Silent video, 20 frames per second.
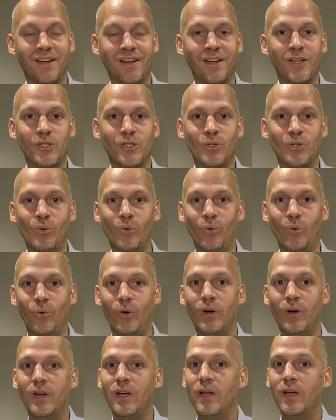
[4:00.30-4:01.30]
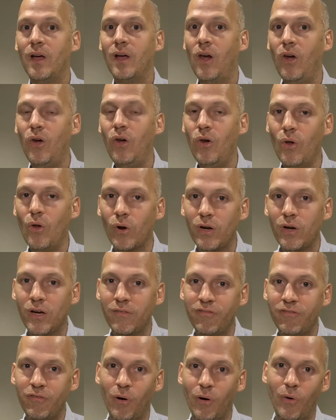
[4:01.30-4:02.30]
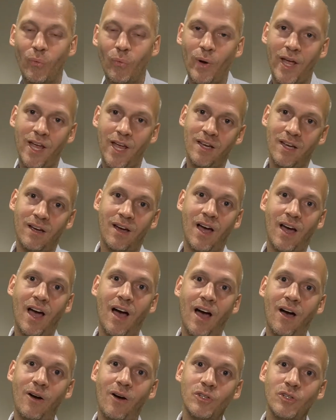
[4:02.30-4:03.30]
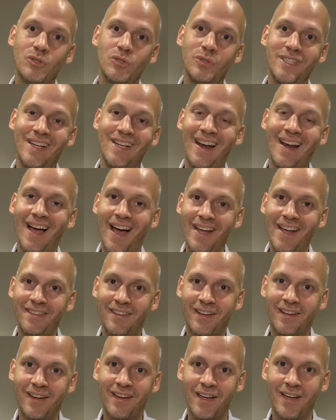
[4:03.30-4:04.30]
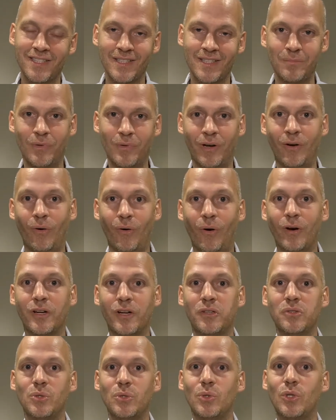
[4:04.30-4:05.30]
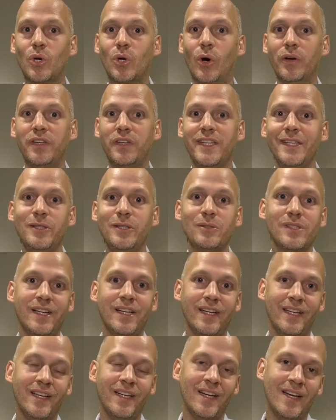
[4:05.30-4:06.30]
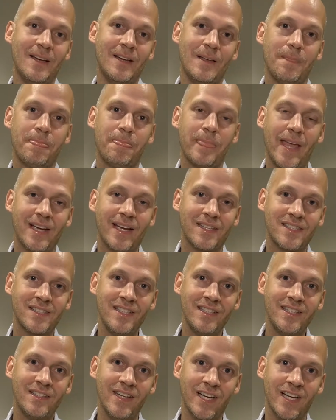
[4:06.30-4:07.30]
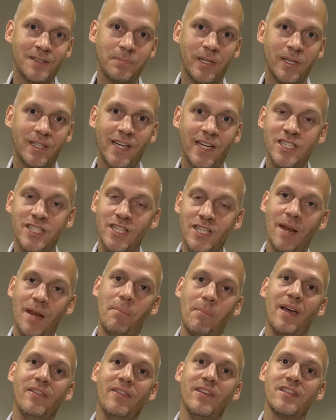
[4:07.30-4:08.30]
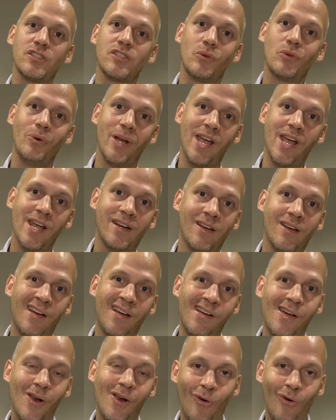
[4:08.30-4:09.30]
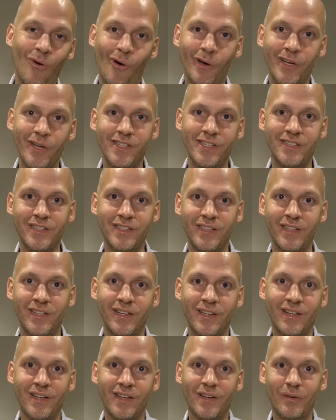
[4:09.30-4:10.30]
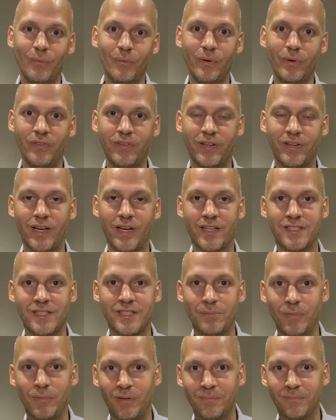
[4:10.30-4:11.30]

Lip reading: to look for a way how to delight the customer in order to continuously exceed the expectation, and by this create loyalty with the customer.